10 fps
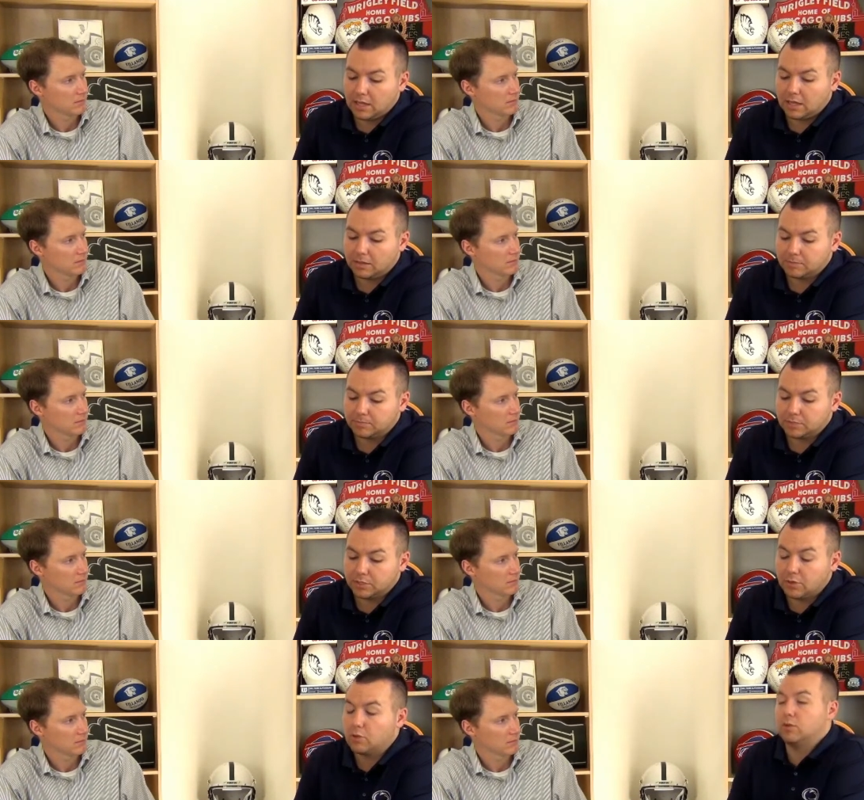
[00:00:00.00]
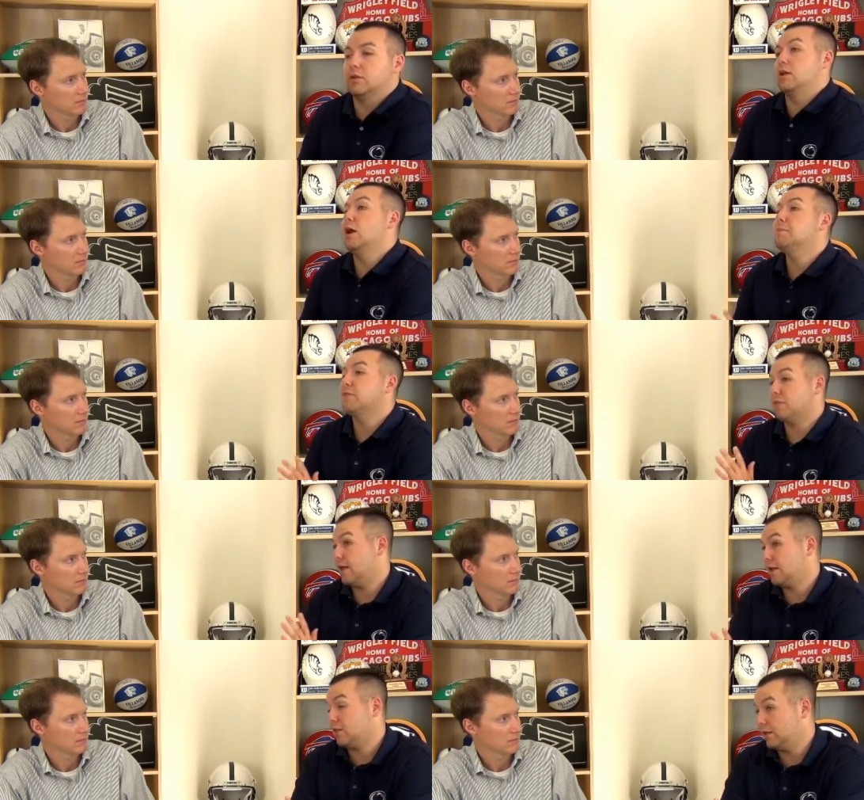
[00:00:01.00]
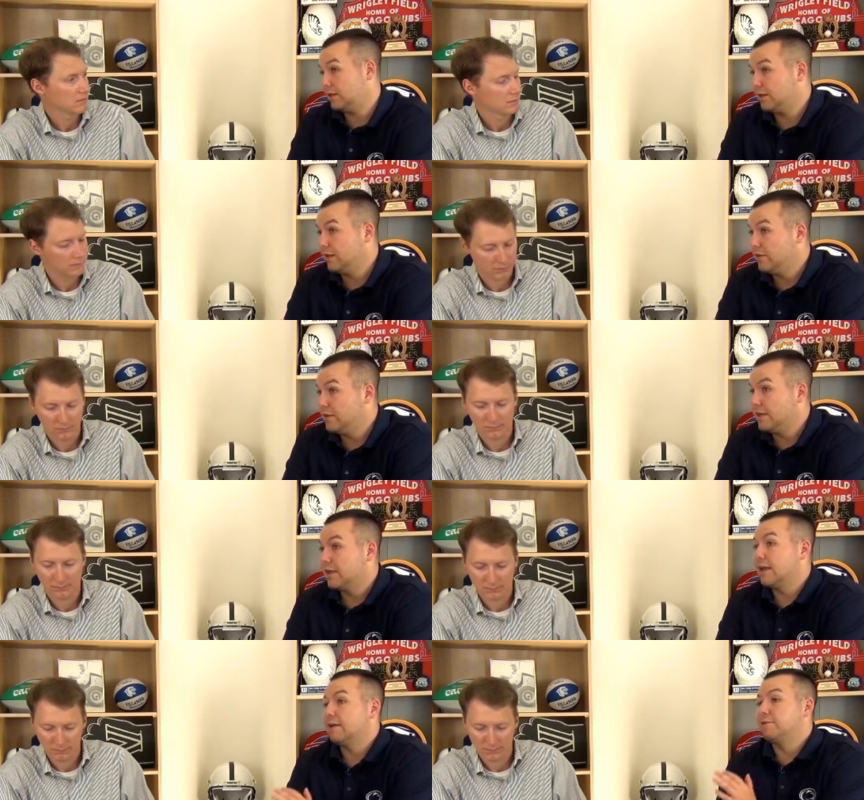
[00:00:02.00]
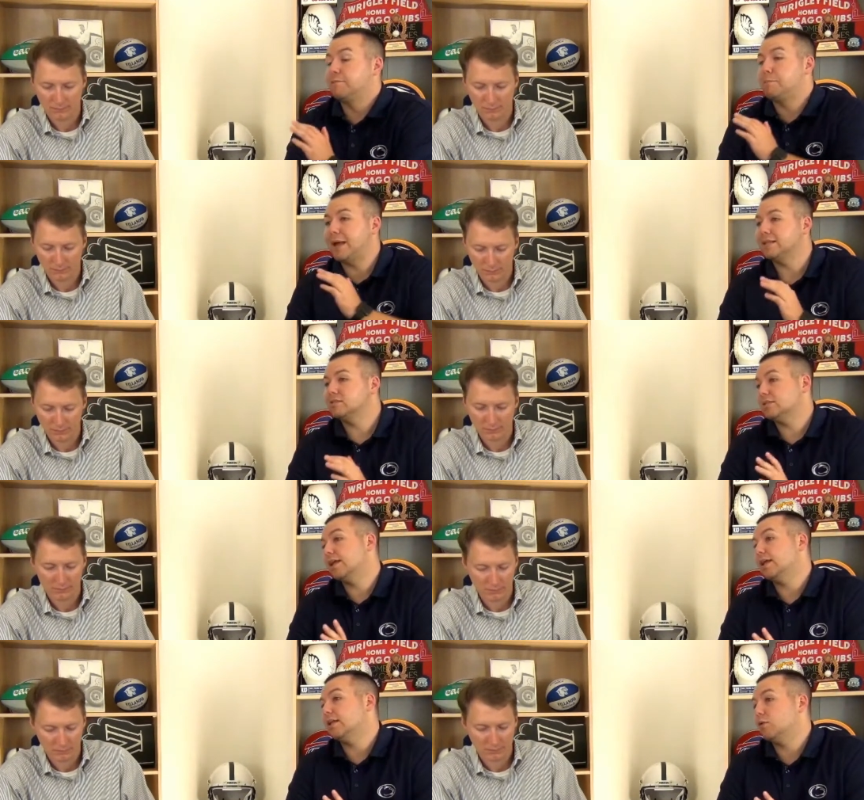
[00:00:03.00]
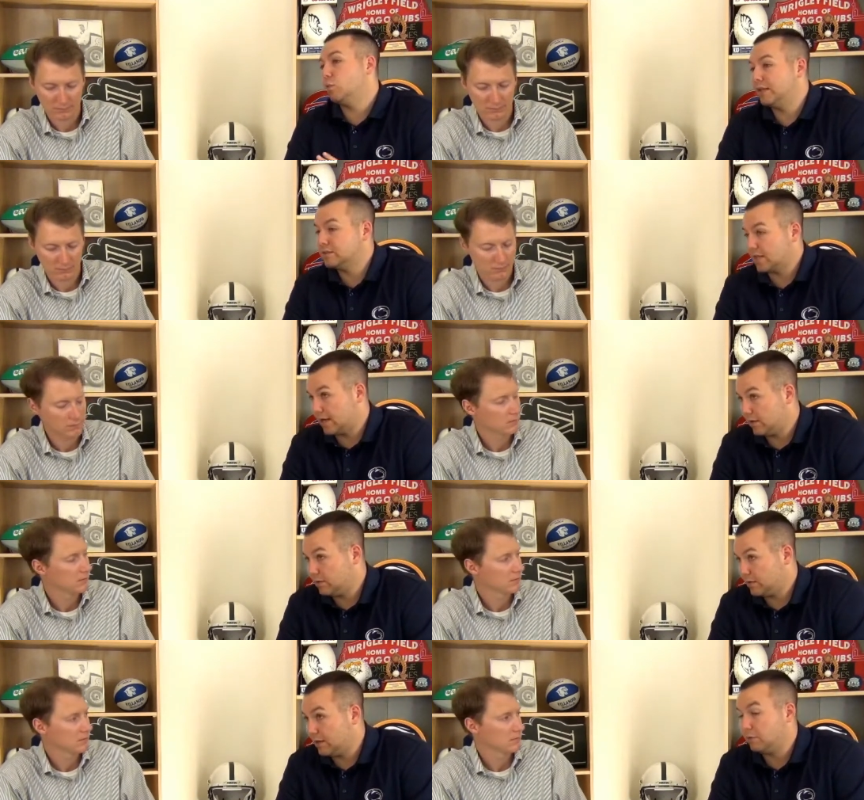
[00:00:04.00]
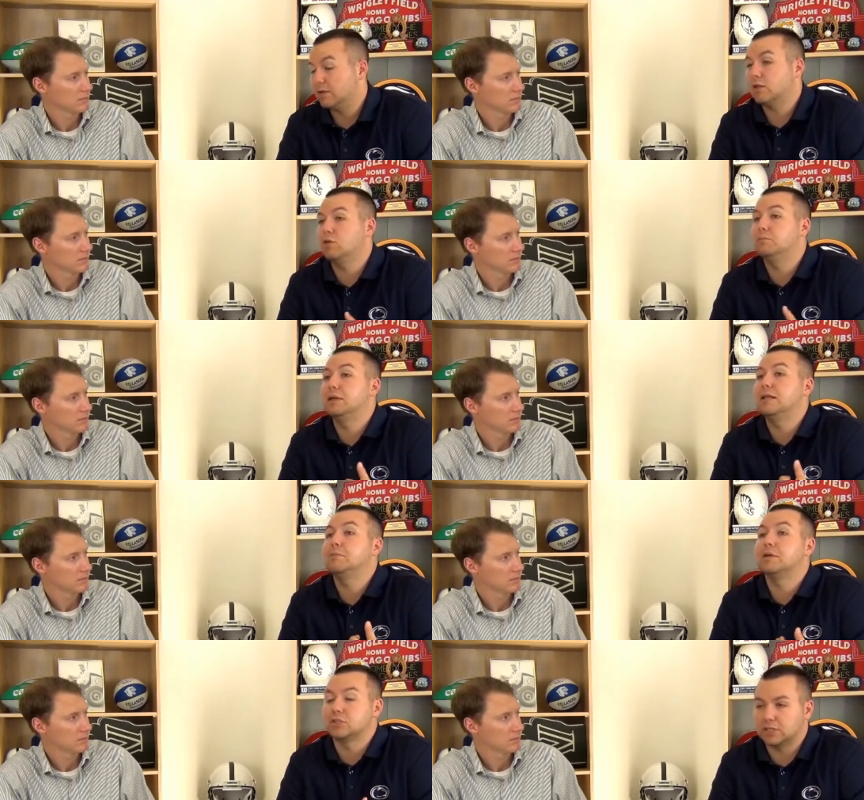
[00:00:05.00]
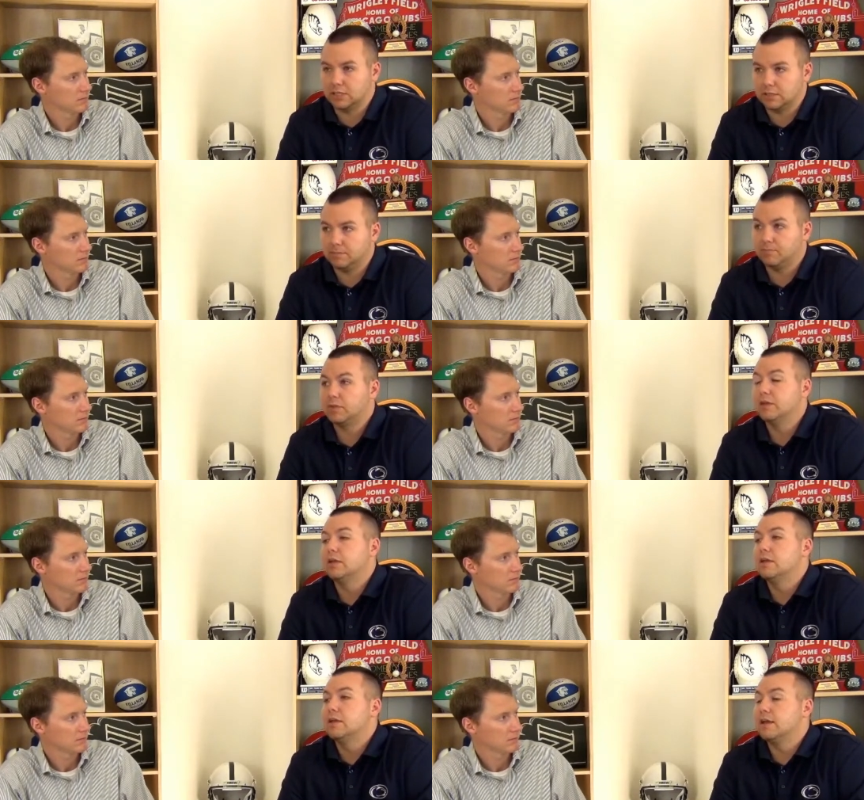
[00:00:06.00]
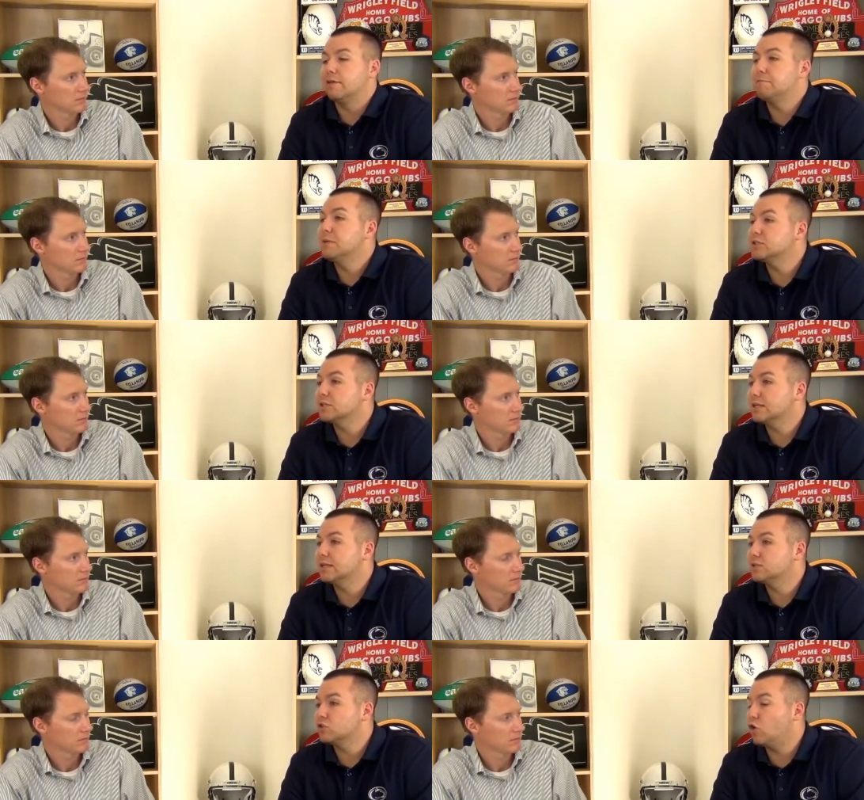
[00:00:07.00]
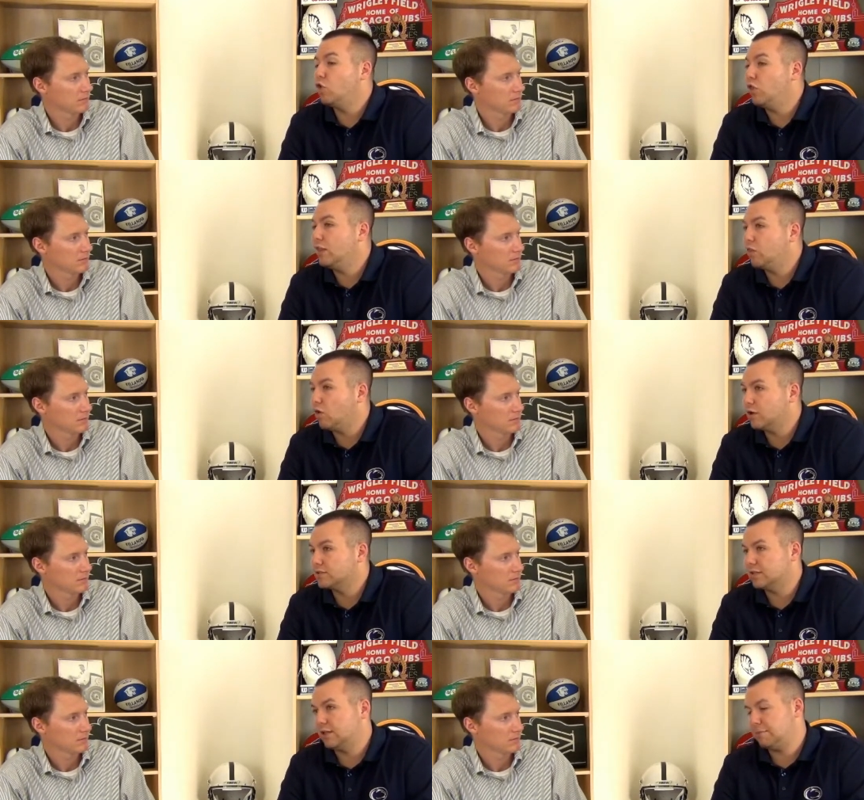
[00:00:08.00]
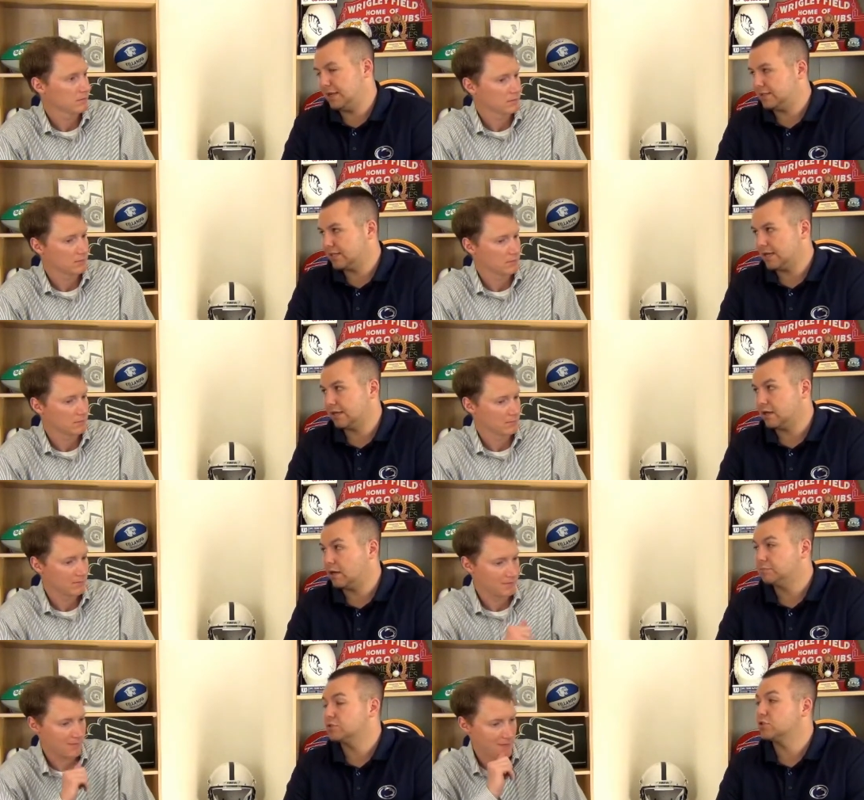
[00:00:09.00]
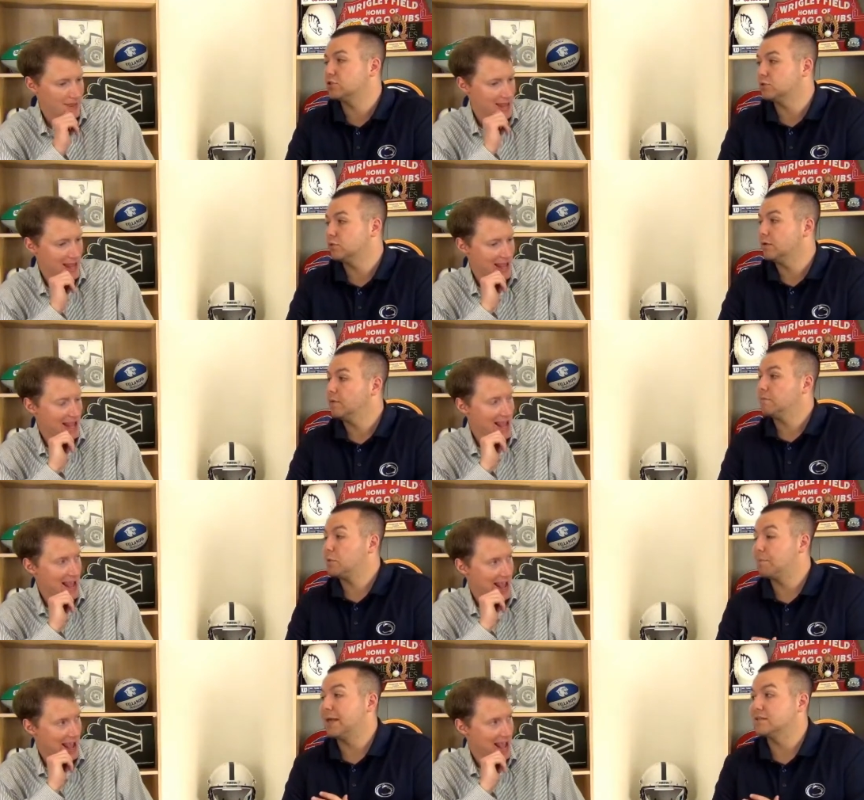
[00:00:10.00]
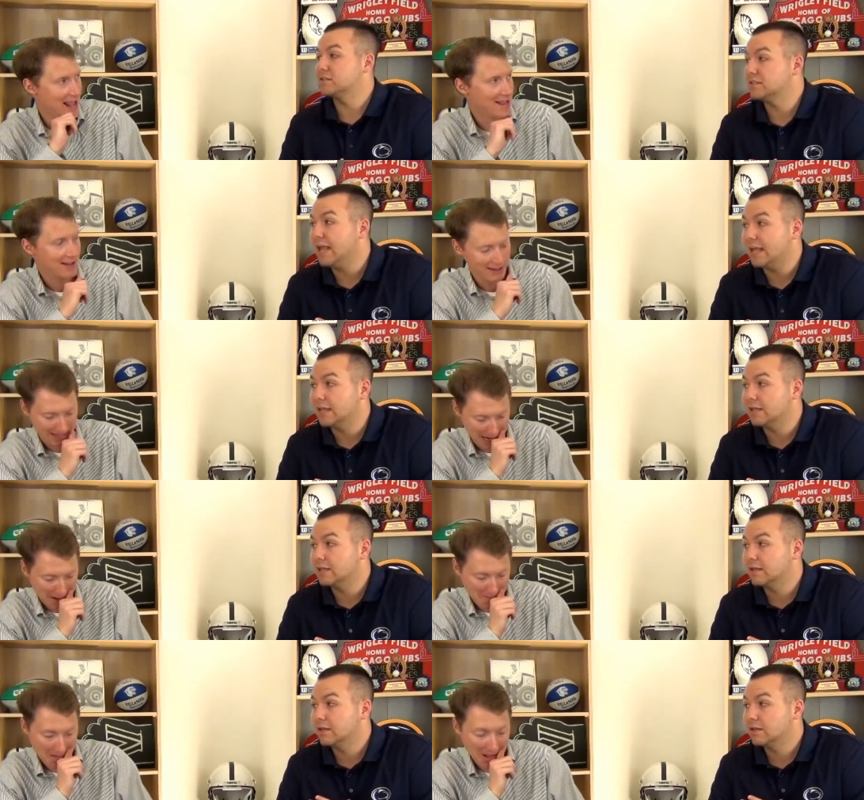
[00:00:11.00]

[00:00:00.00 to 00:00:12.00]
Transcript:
Speaker 1: um, to note, hypothetically, if Penn State wins out, that would include beating Michigan. If Michigan's only loss in the Big Ten comes to Penn State, yep.